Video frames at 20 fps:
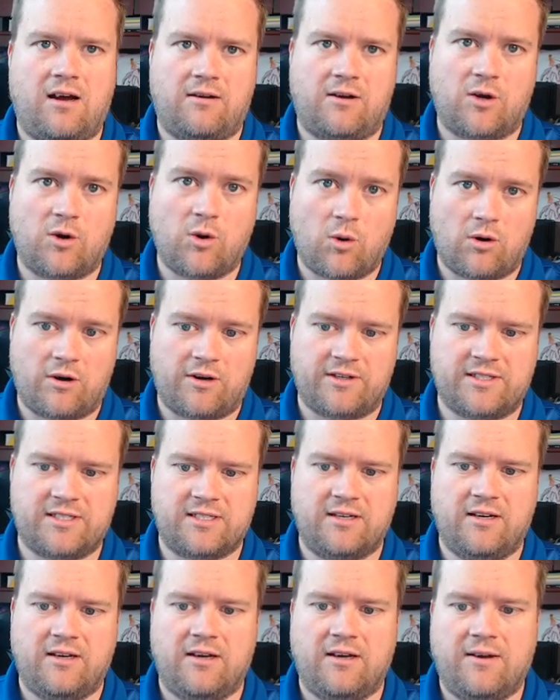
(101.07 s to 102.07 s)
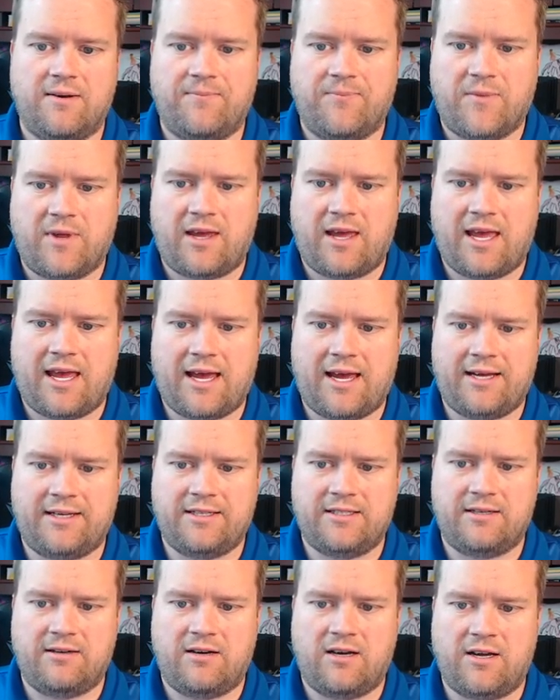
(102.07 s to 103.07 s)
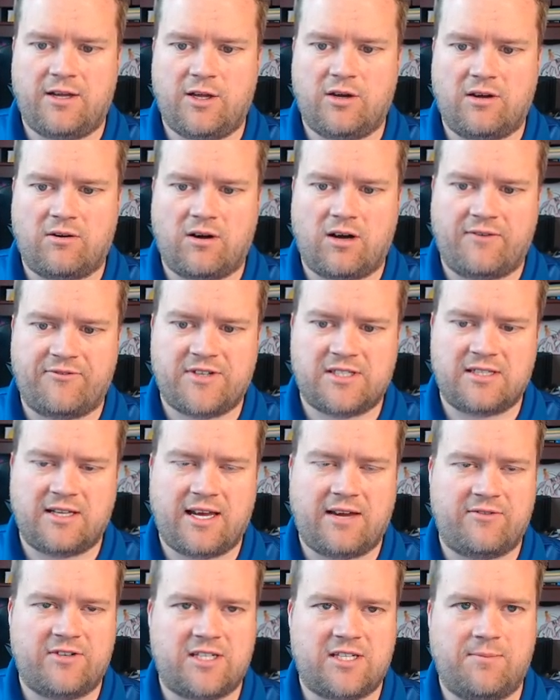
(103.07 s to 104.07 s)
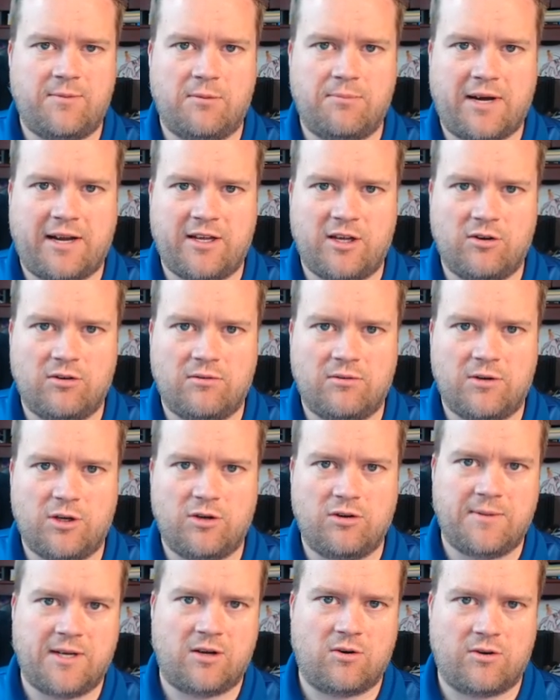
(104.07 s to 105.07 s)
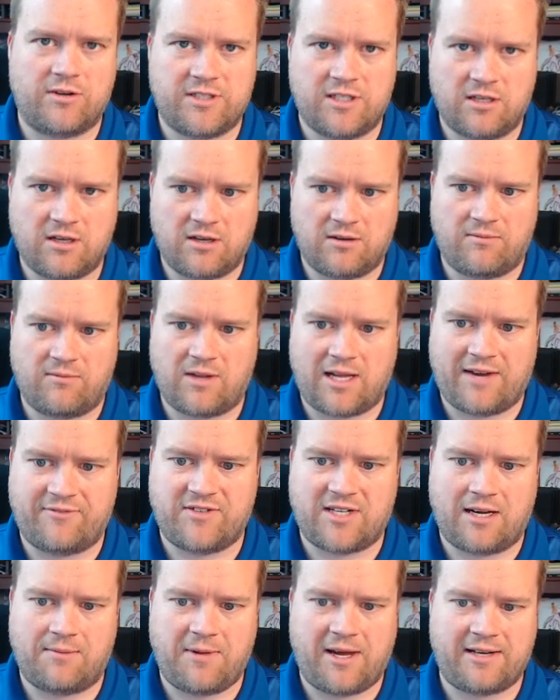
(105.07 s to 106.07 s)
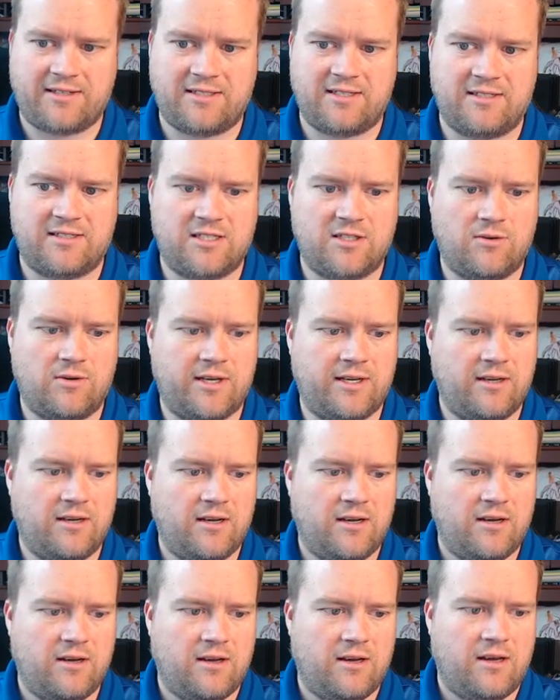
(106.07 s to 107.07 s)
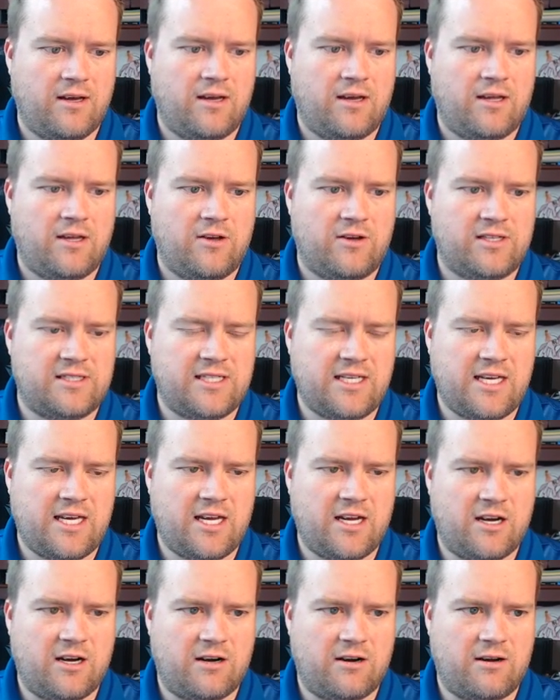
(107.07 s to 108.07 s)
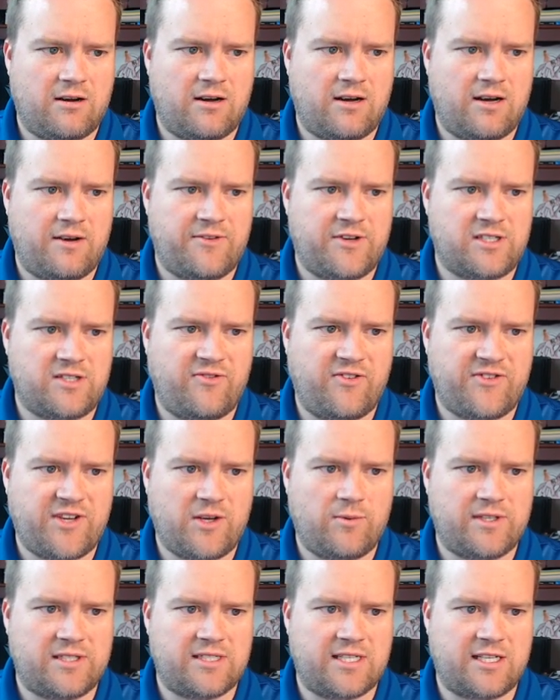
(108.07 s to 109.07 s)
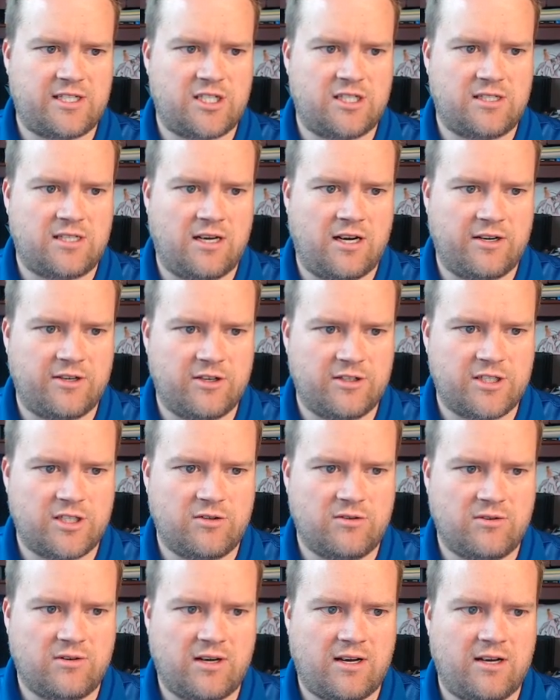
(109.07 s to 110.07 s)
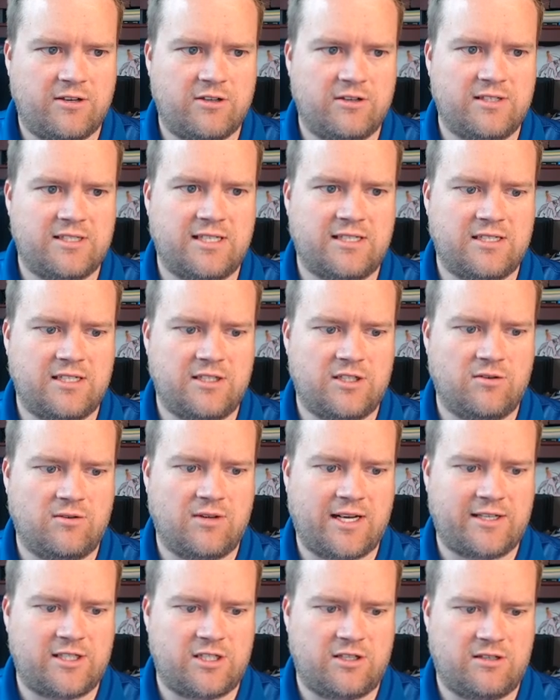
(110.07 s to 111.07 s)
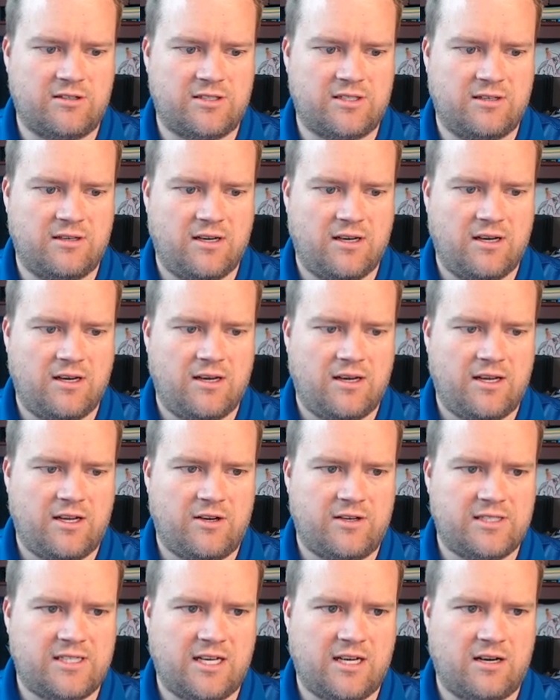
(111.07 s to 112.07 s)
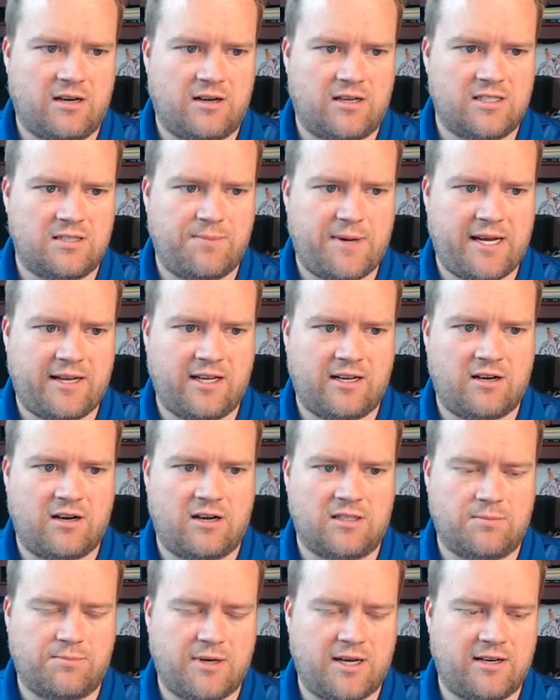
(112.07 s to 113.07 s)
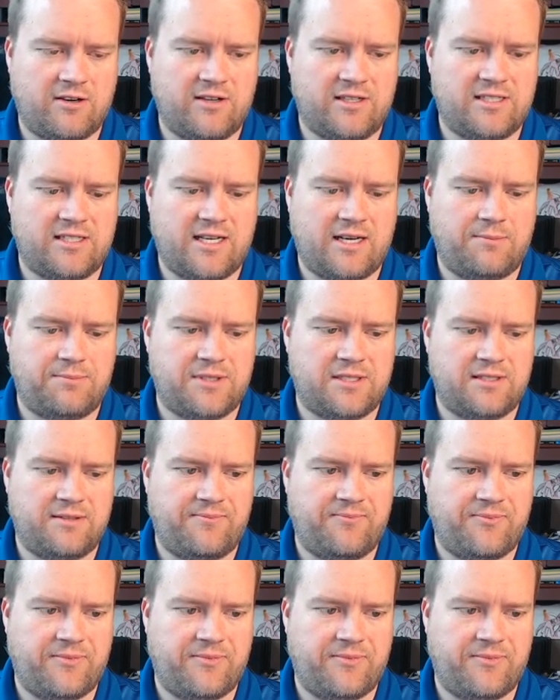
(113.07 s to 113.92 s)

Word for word: course. And you get, obviously, every time you buy a Udemy course, you get lifetime access to it. You can see here, there's 51 sections, 162 lectures. You can see here, expanding cards, progress steps,